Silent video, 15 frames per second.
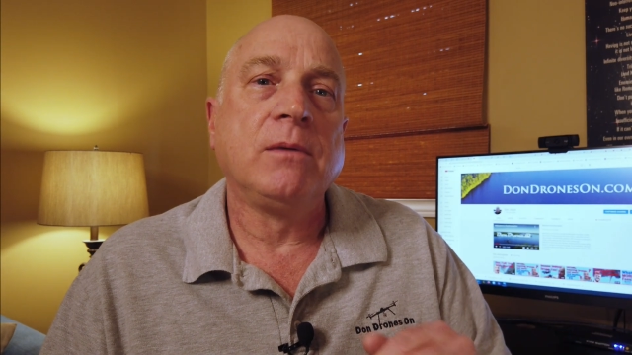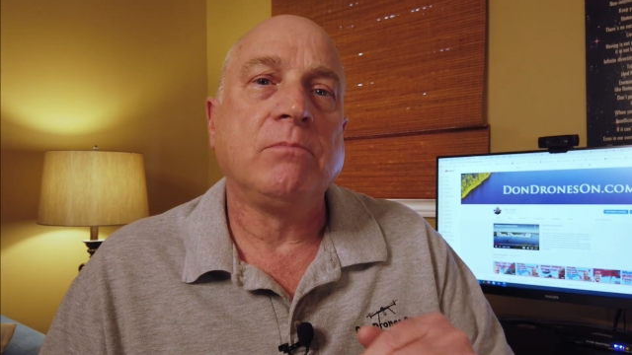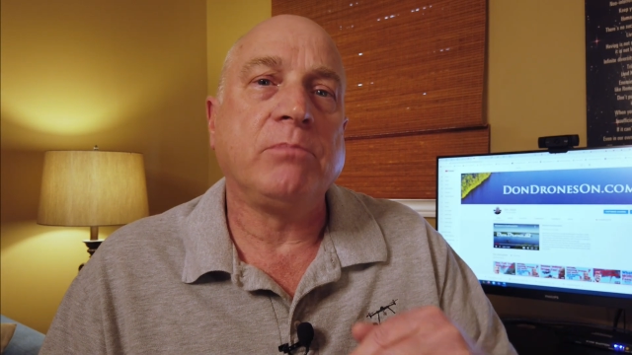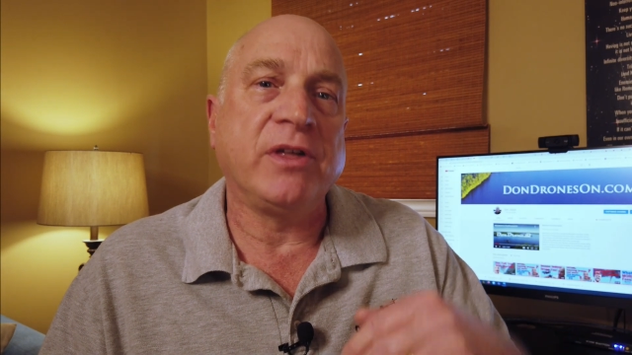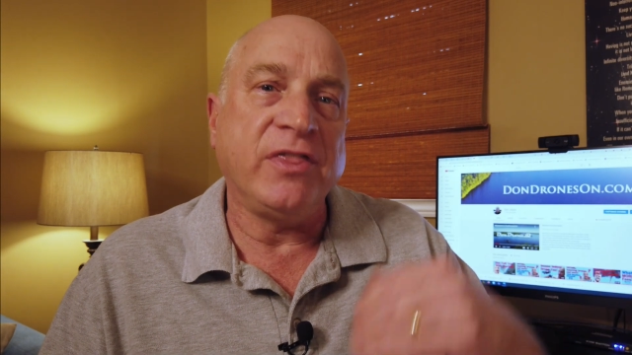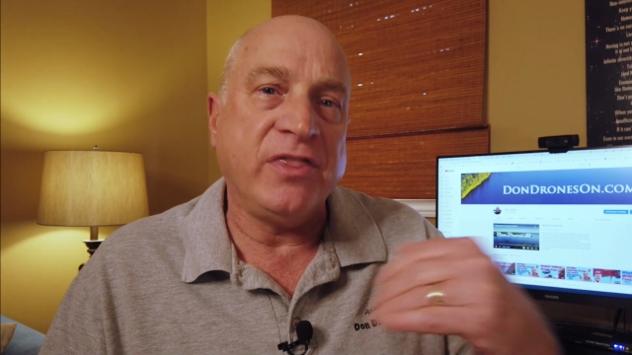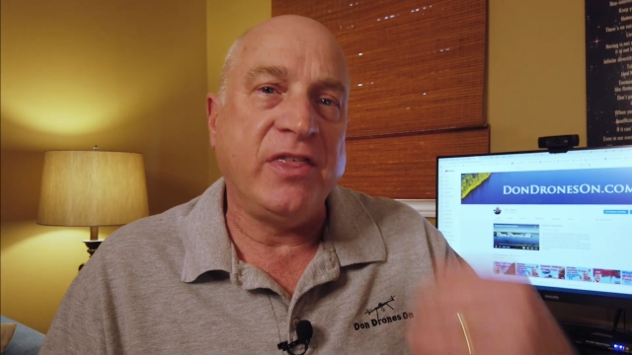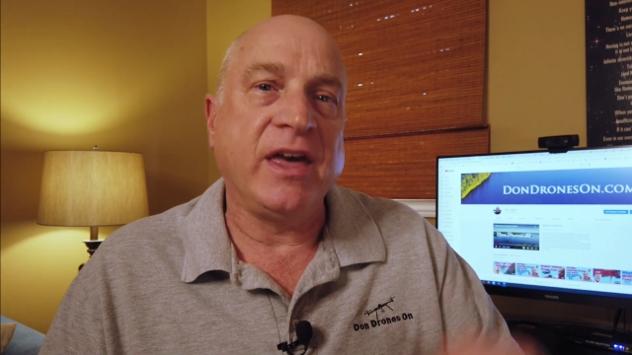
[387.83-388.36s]

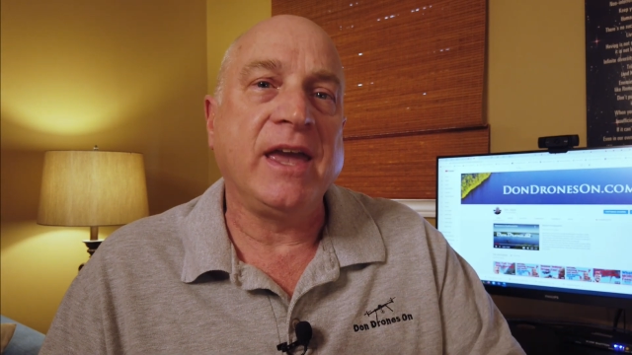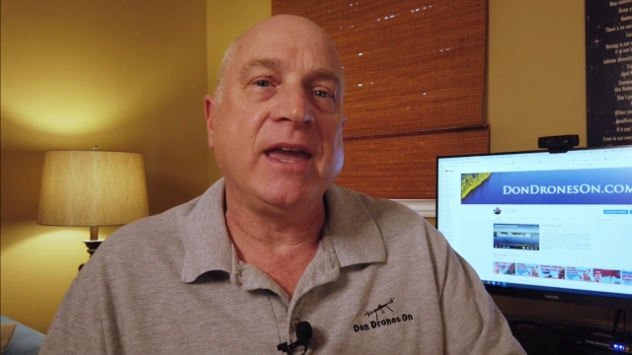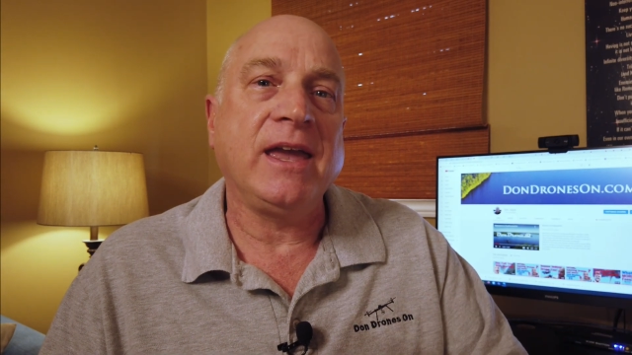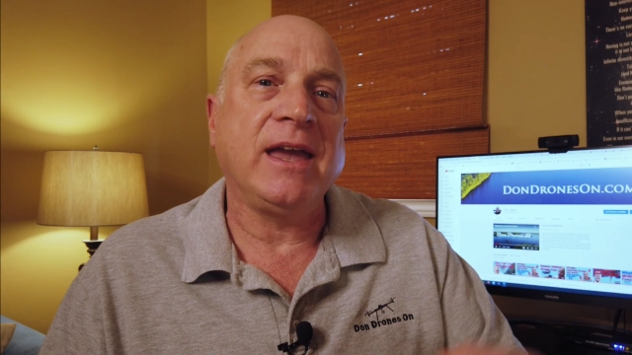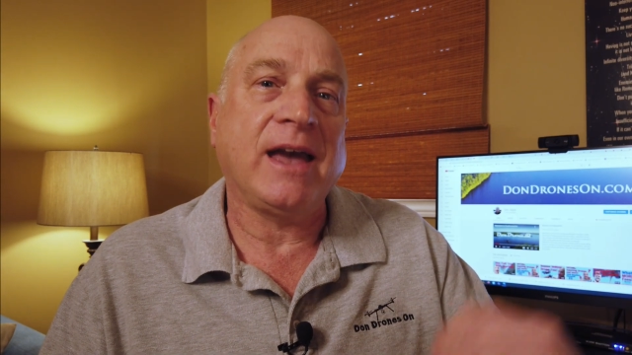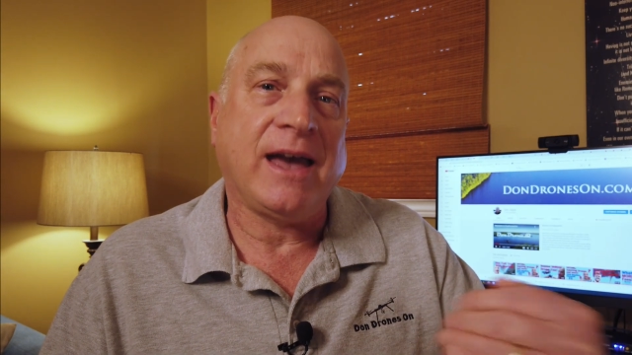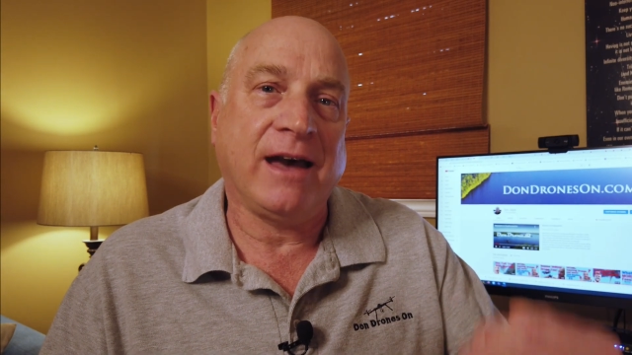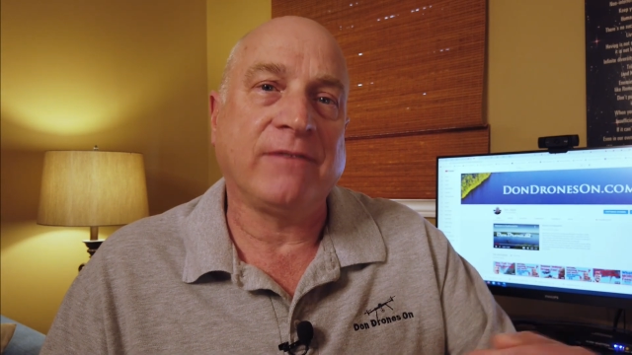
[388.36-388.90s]
but
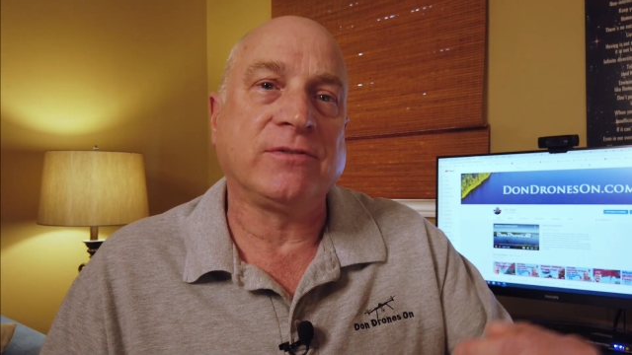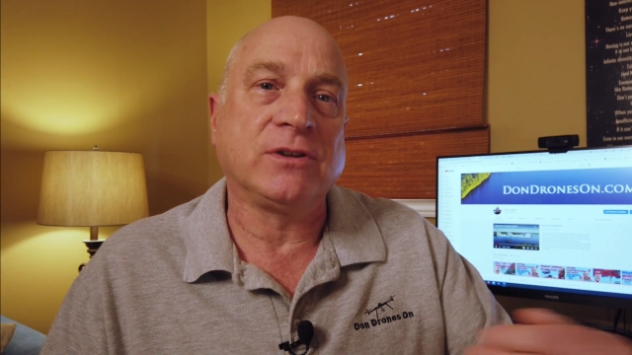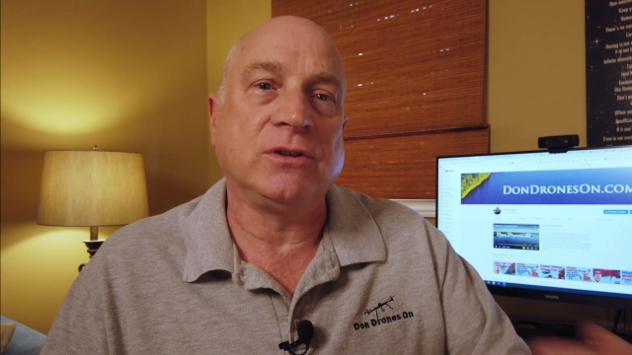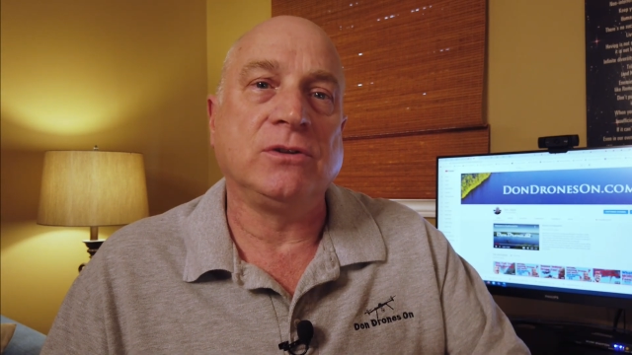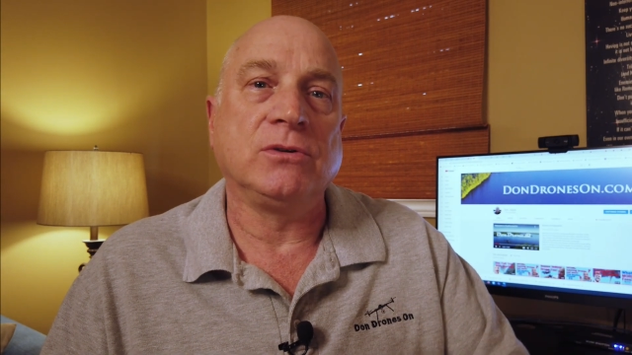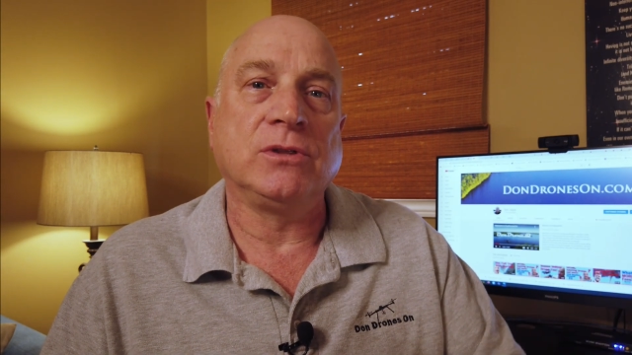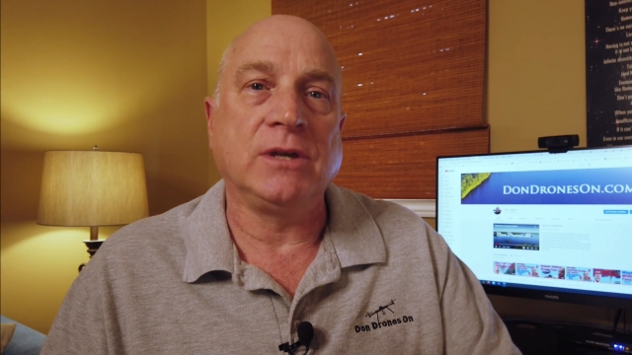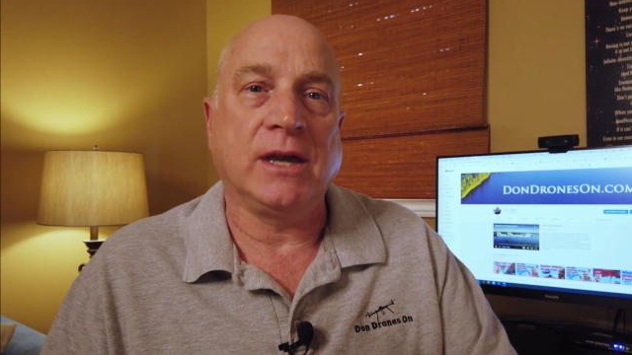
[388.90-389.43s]
they have to
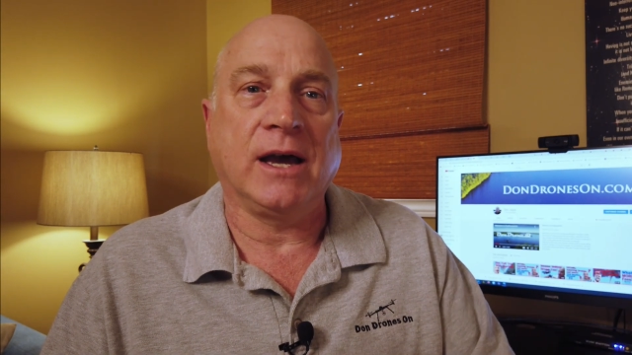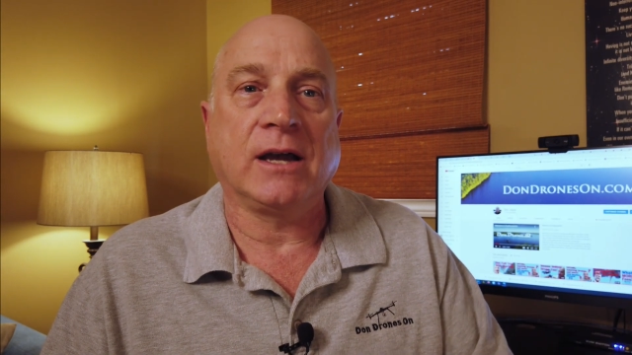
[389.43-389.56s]
do the